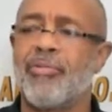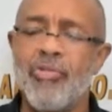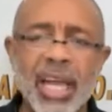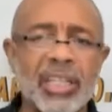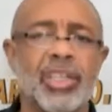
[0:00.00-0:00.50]

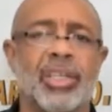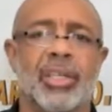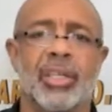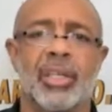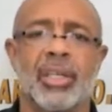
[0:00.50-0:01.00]
rich
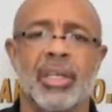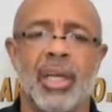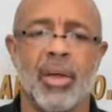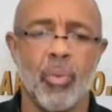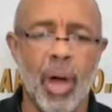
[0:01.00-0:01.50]

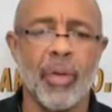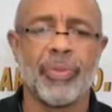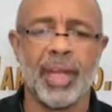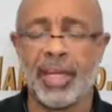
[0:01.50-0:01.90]
and wealthy.